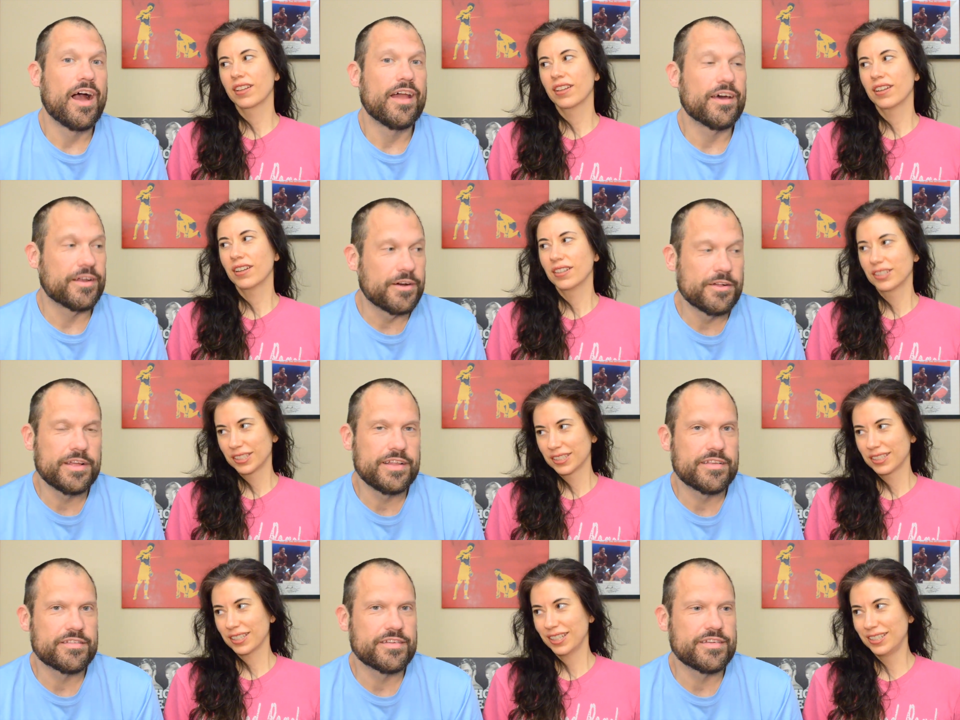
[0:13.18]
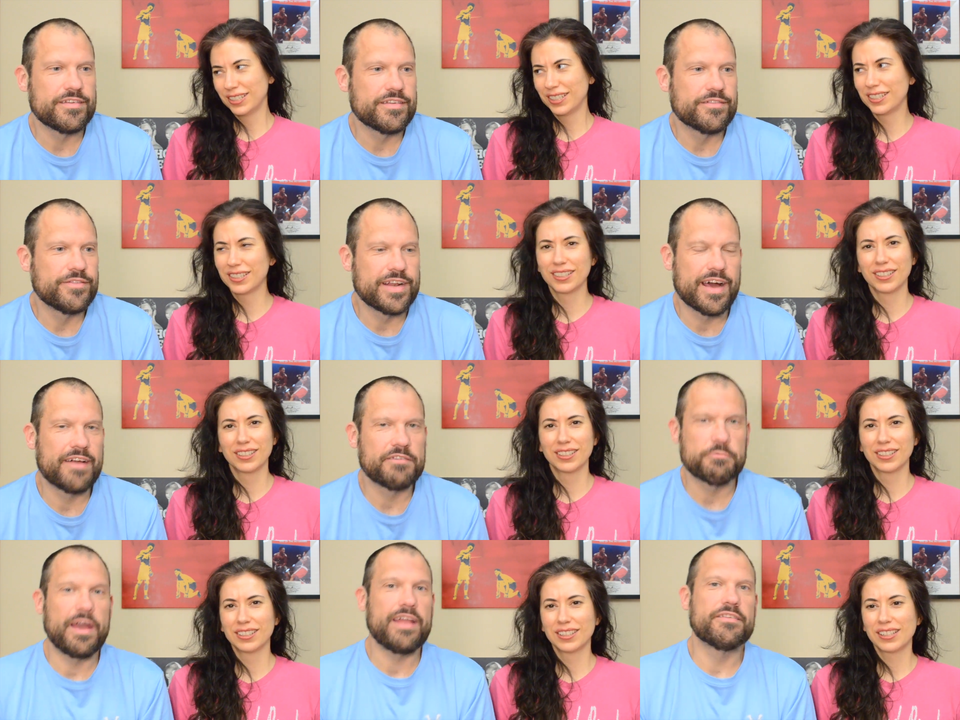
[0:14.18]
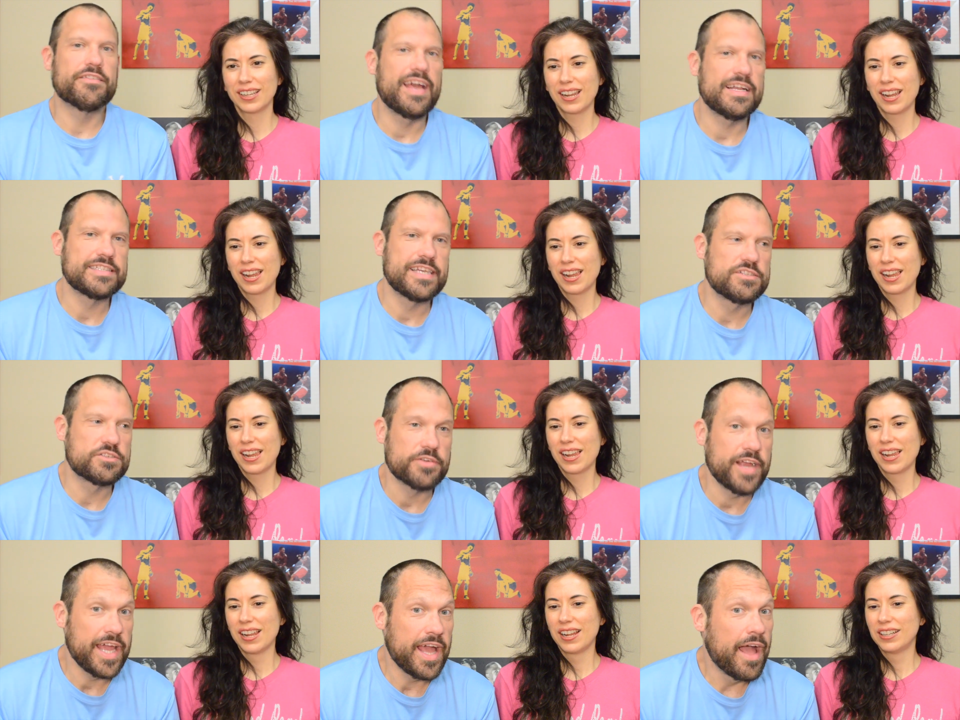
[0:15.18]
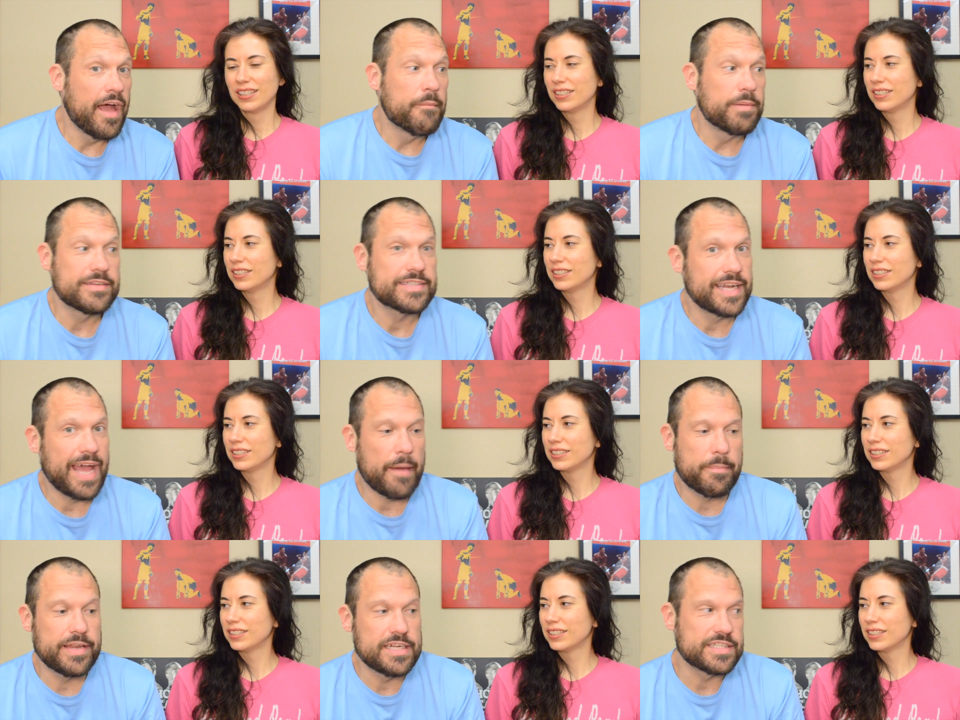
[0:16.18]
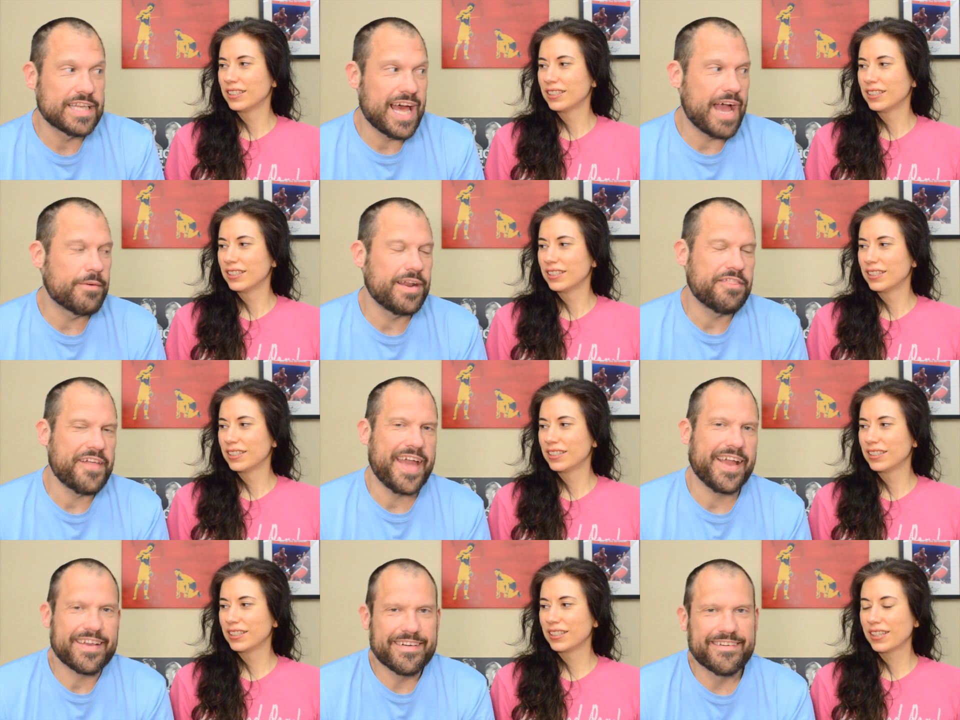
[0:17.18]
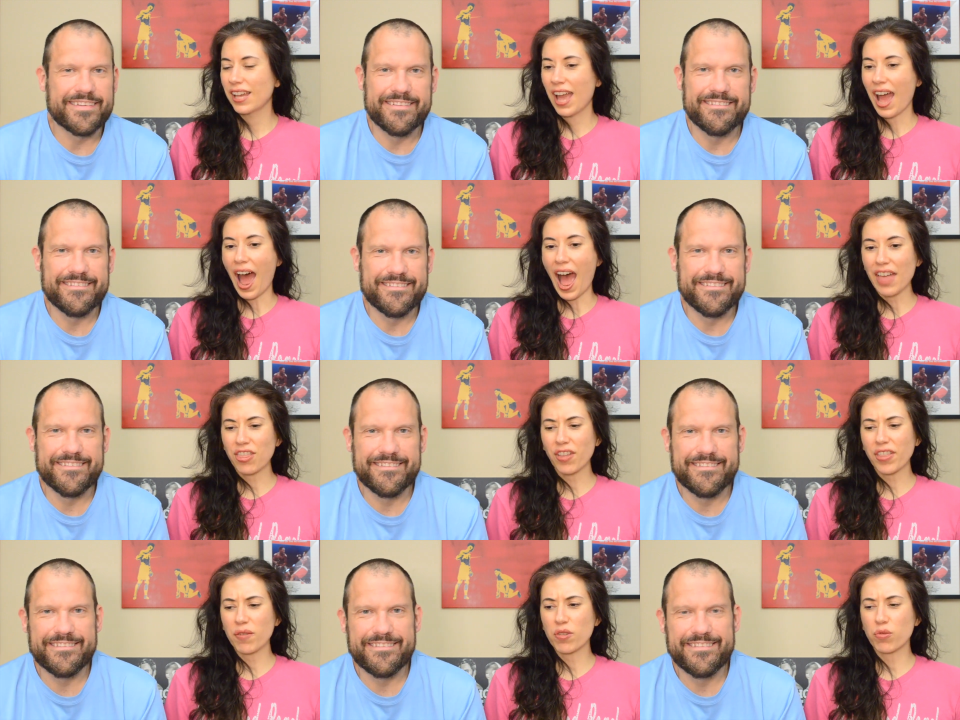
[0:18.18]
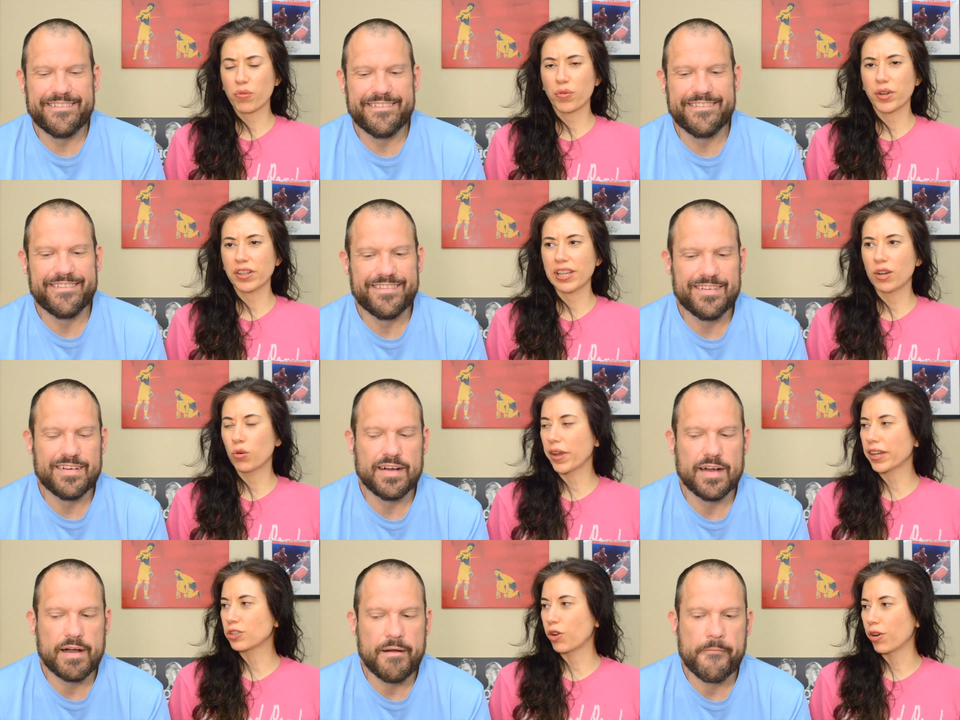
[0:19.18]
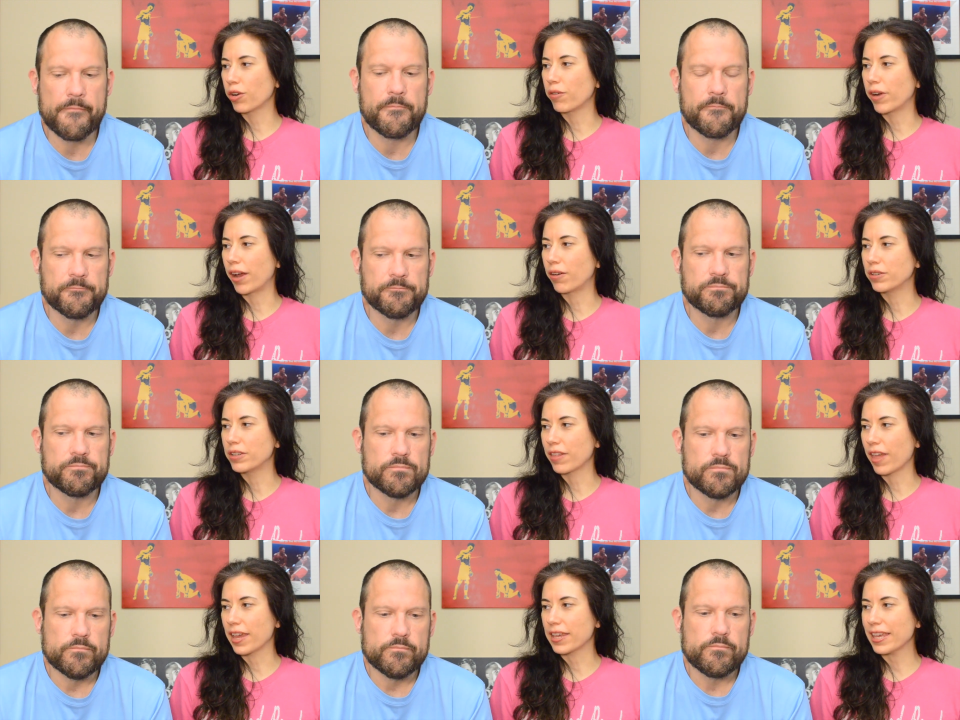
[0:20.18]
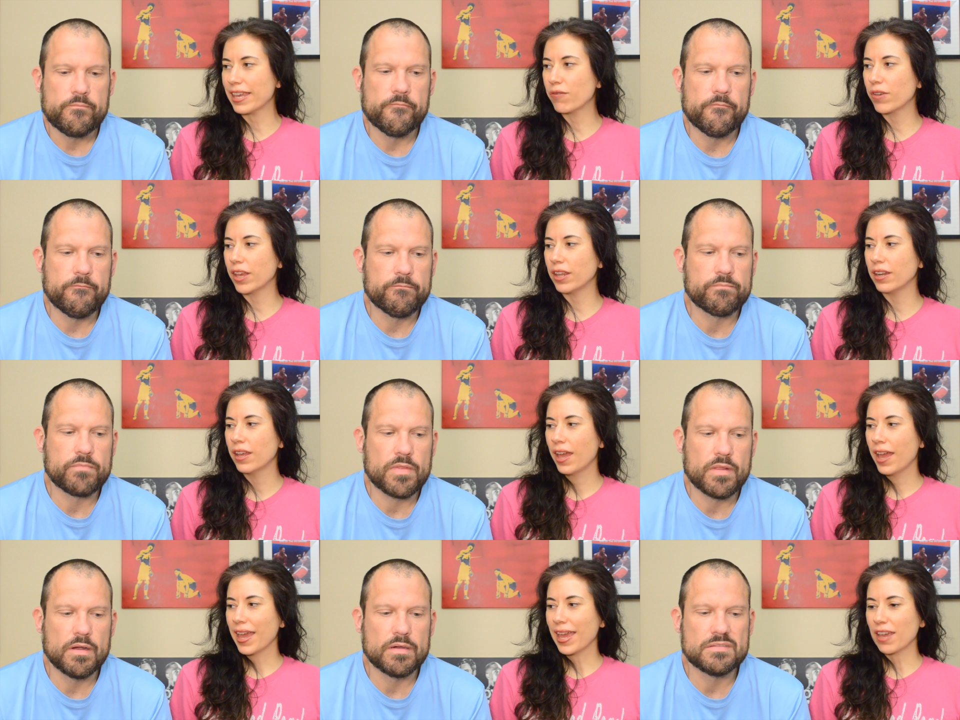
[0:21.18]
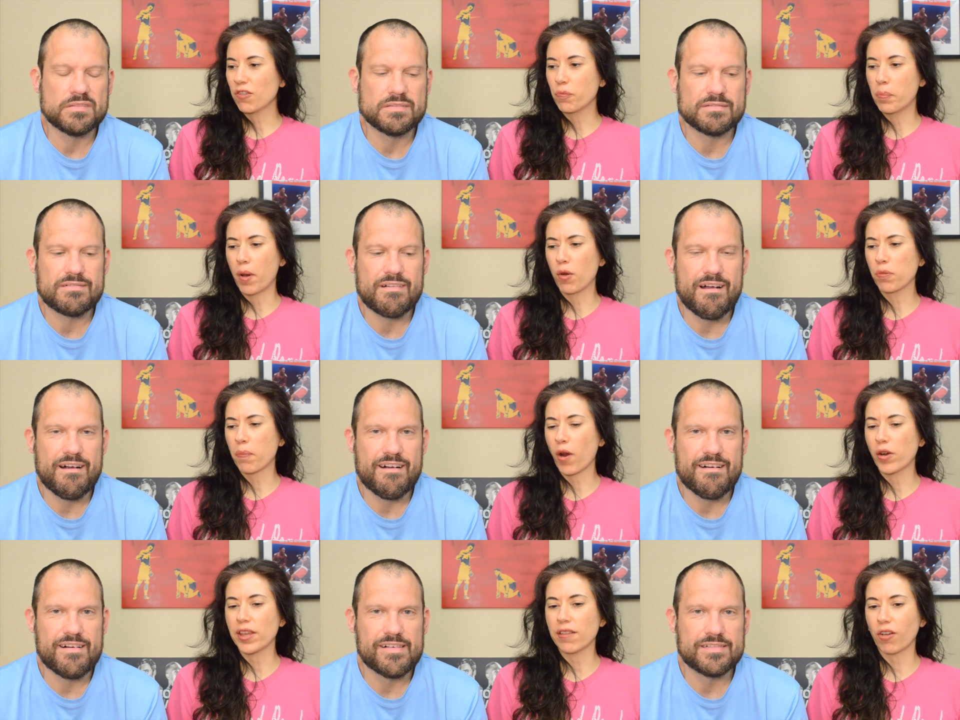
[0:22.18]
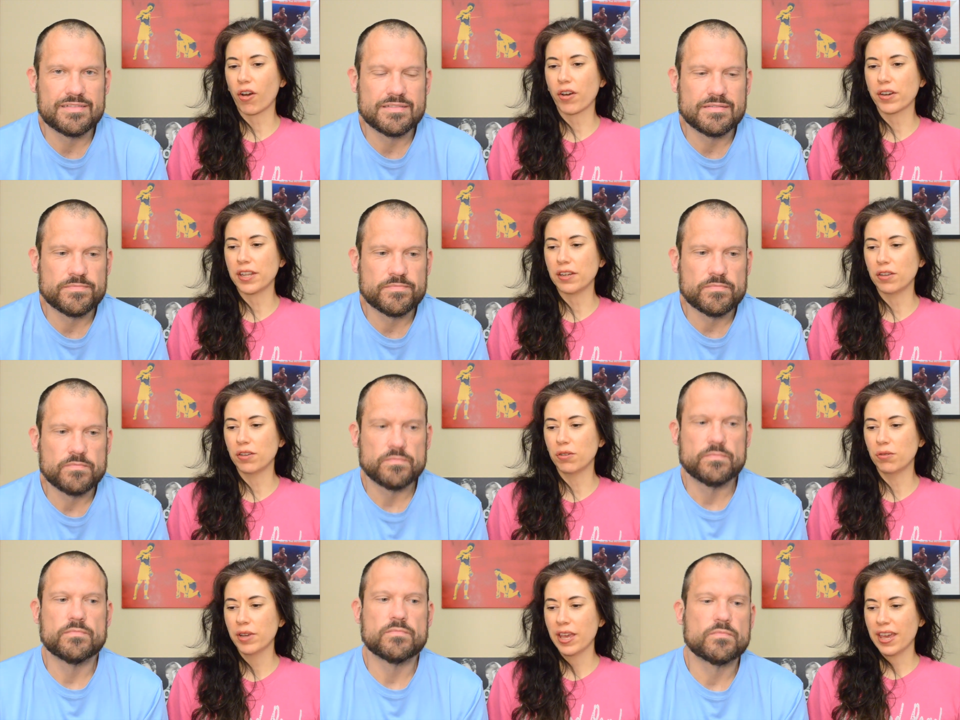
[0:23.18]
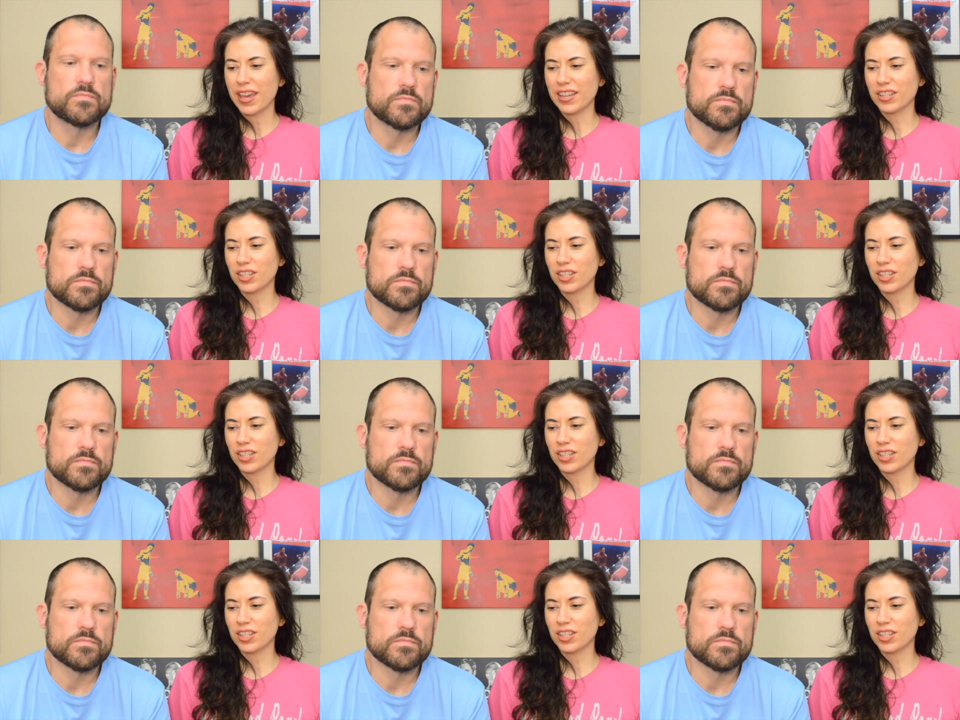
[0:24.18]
Speaker 1: Not only does it, we now have to wait until next century, but it's going to happen in July. What do you think?
Speaker 2: I thought that was really quick turnaround. Like, even if both parties already knew, it